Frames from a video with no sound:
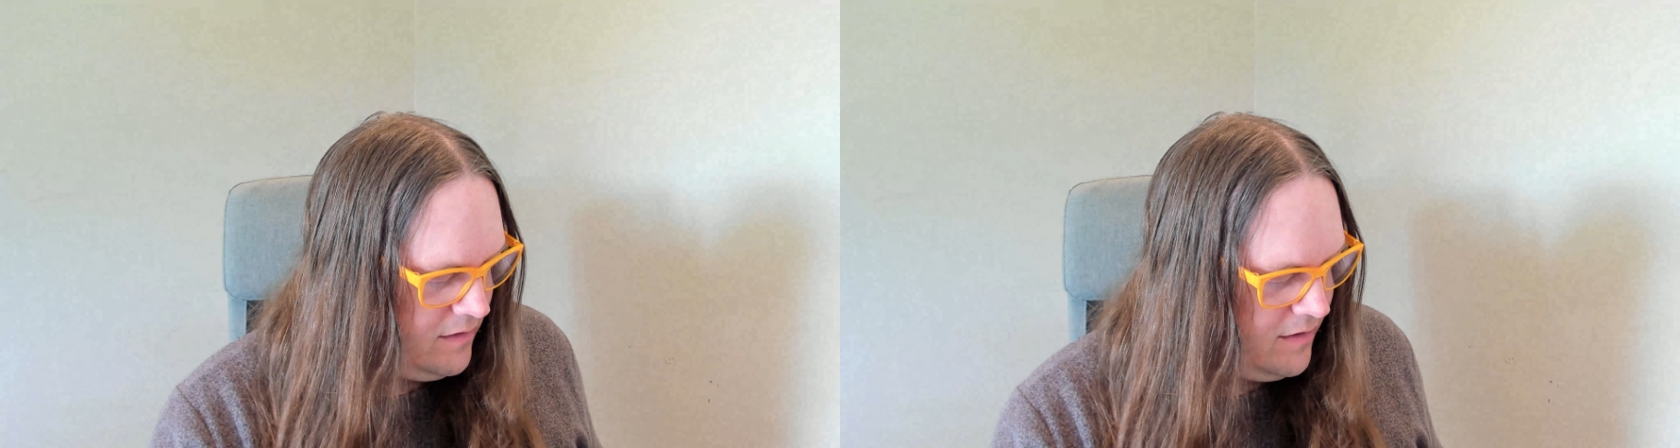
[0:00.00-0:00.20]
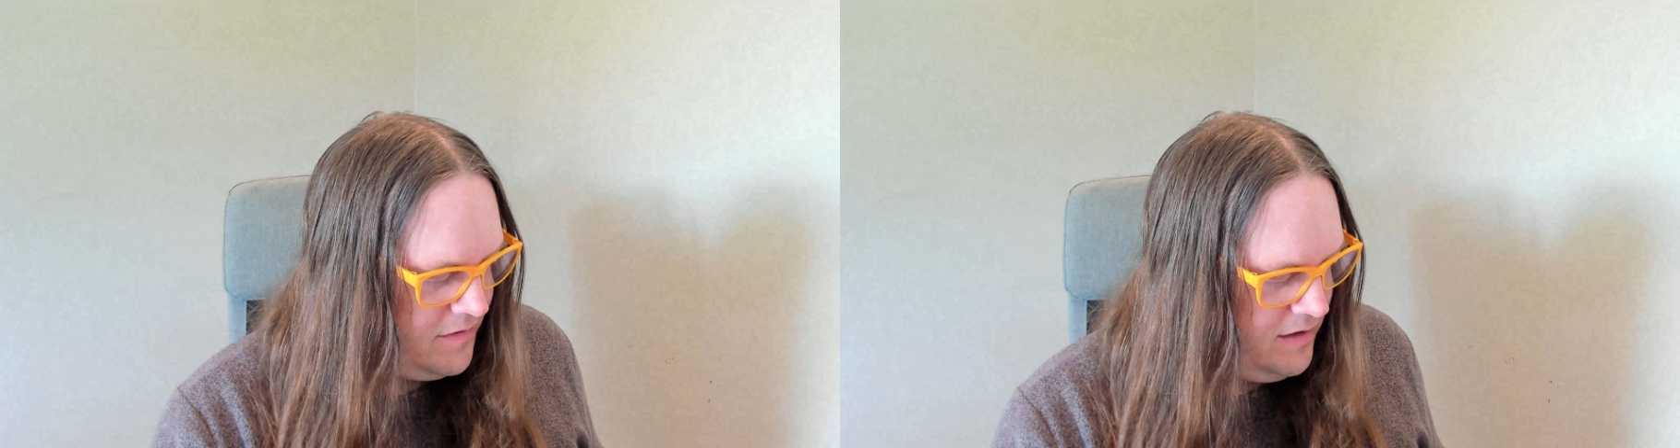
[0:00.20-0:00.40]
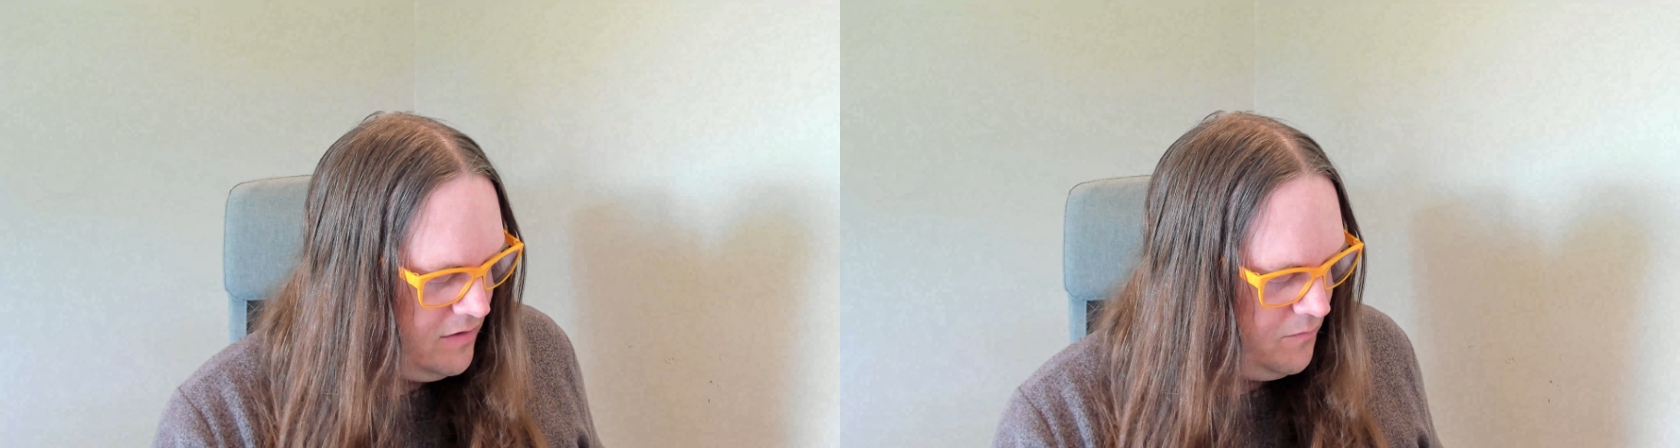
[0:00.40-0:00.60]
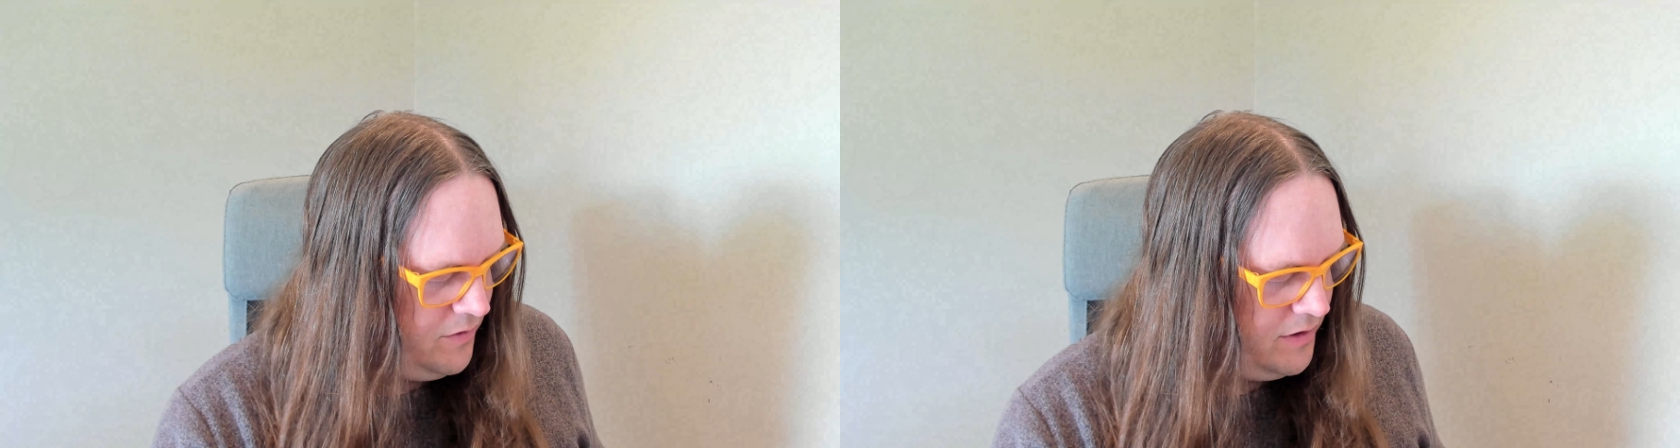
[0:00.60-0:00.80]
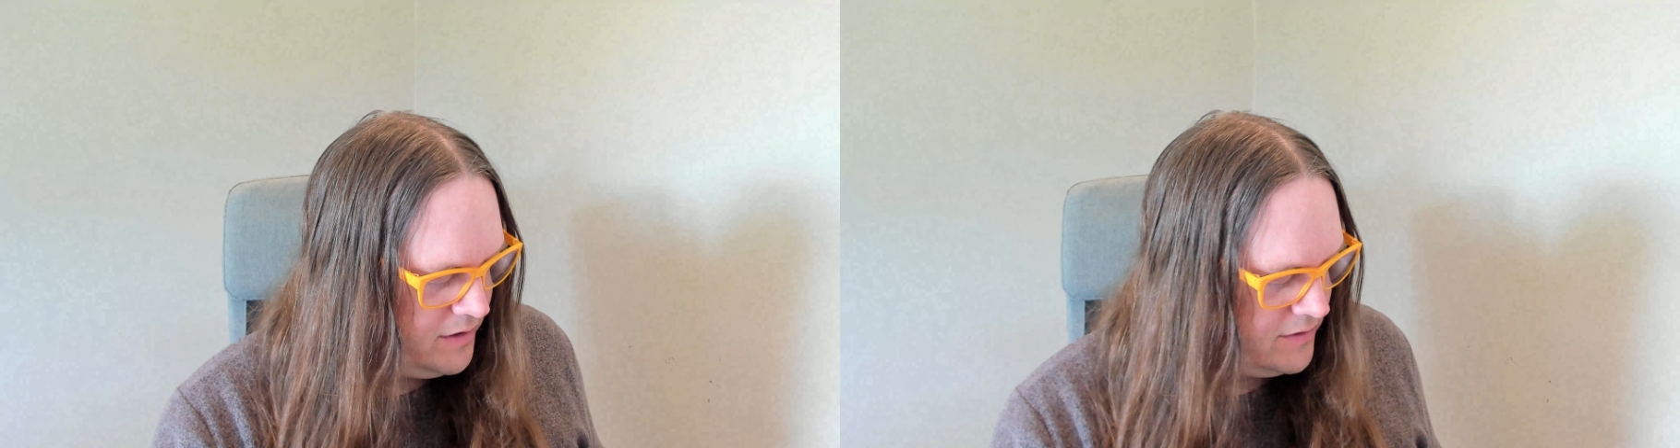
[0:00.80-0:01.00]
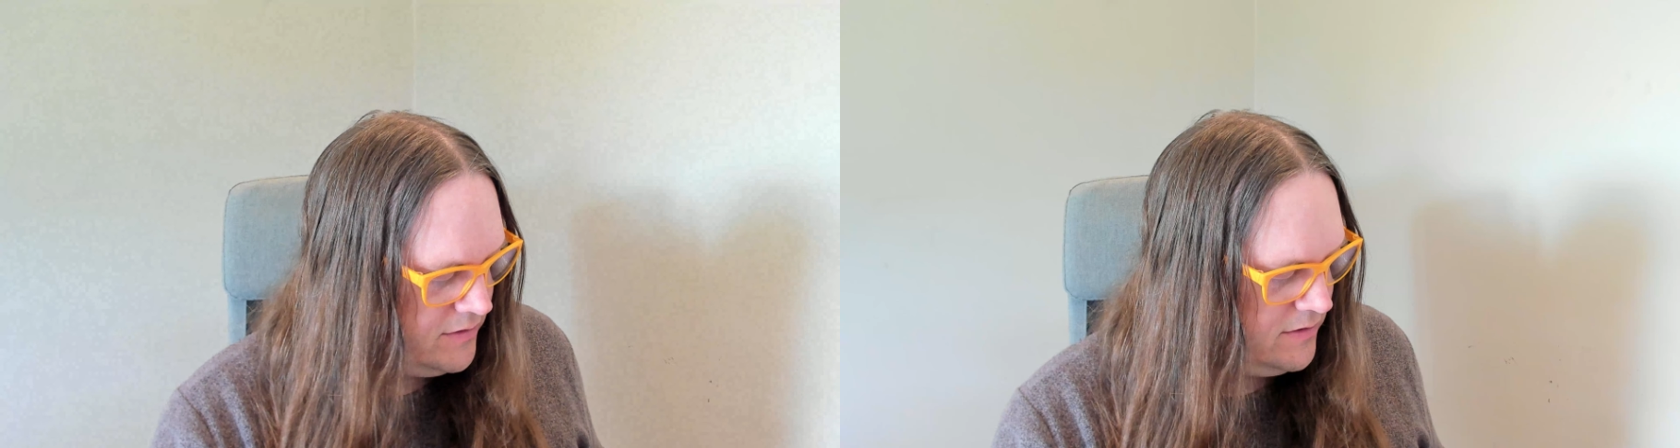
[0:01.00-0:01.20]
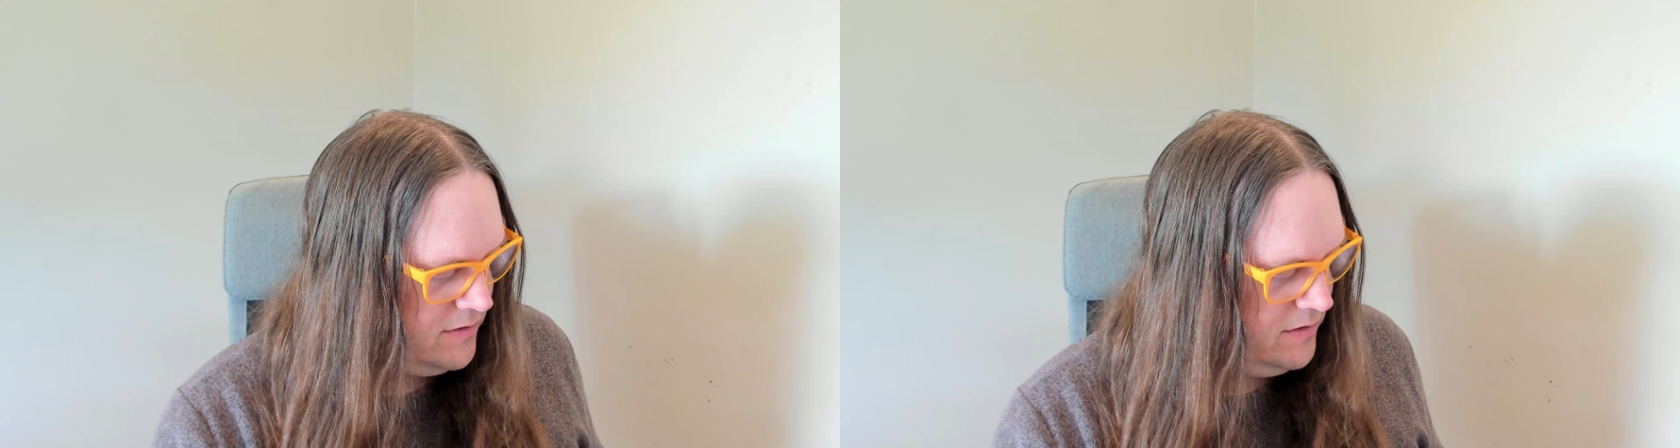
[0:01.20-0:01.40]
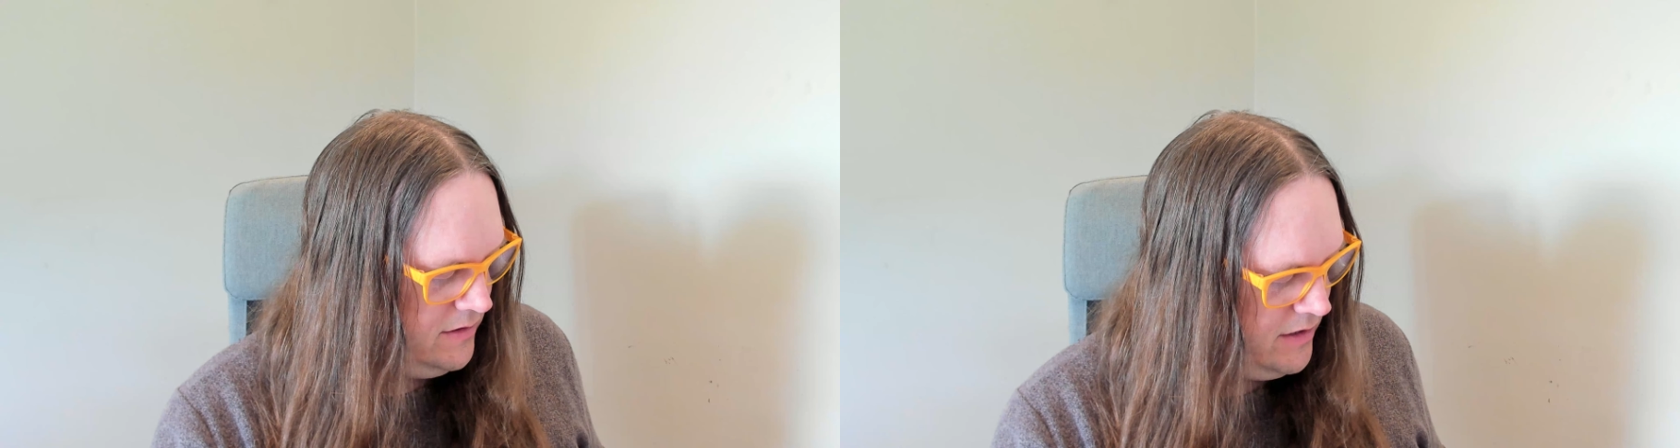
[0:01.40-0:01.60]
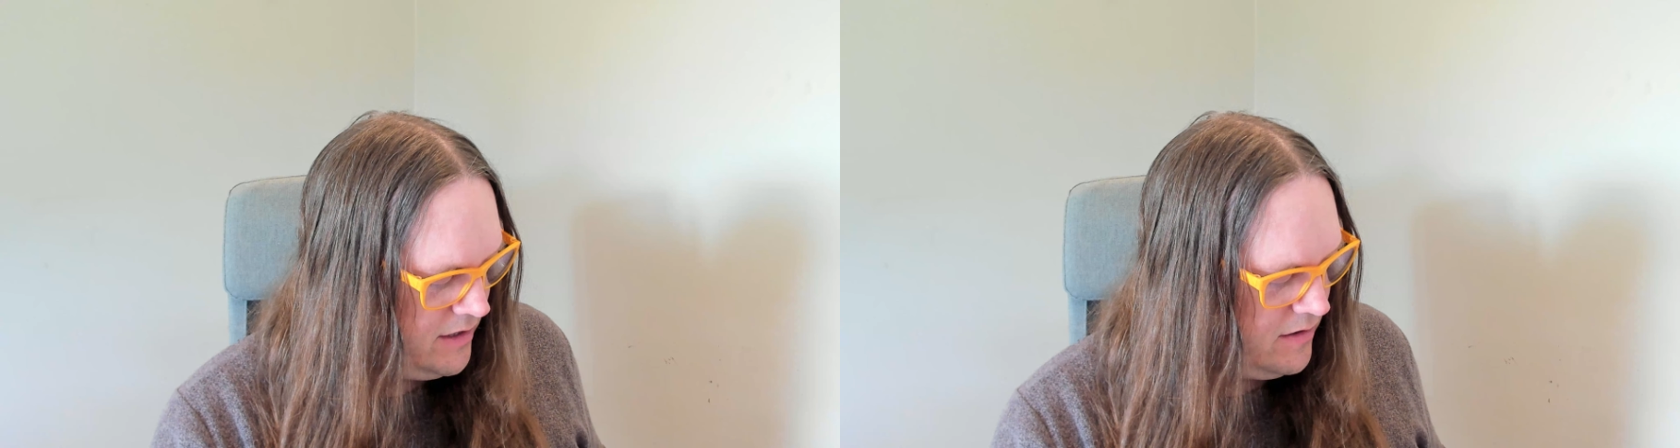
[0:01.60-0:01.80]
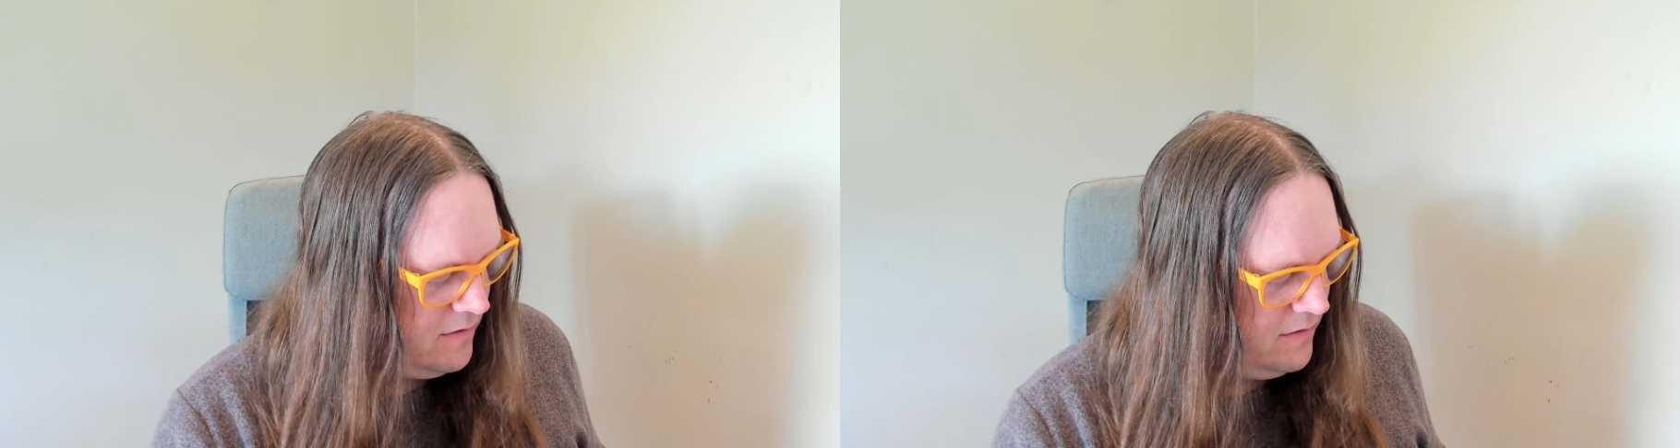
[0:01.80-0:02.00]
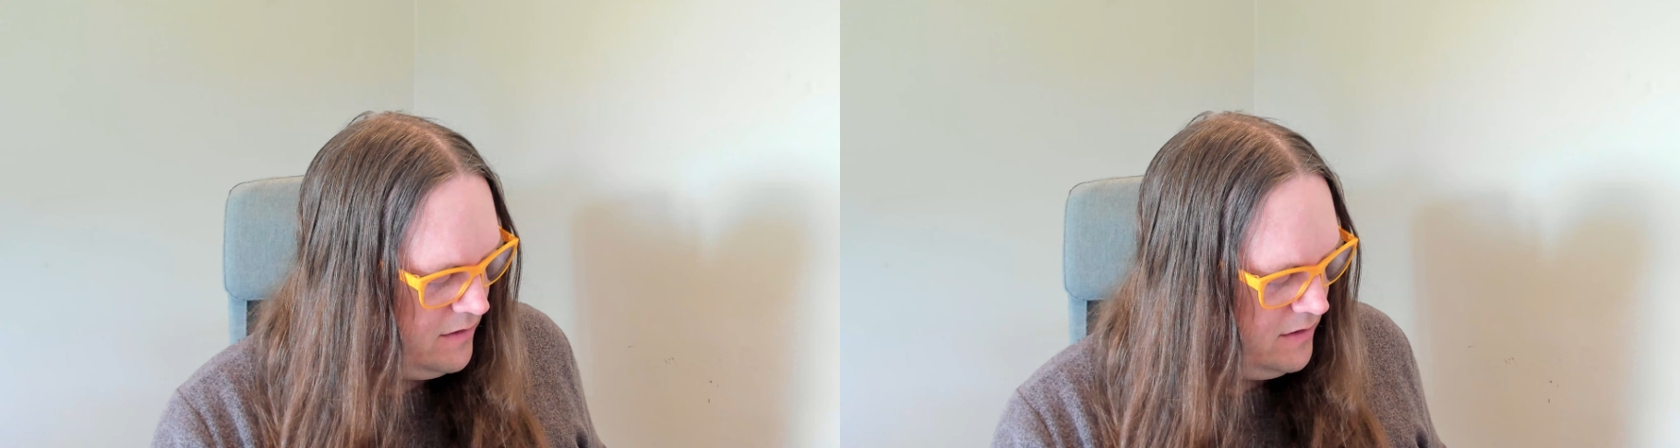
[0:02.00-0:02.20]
I think it works, you know,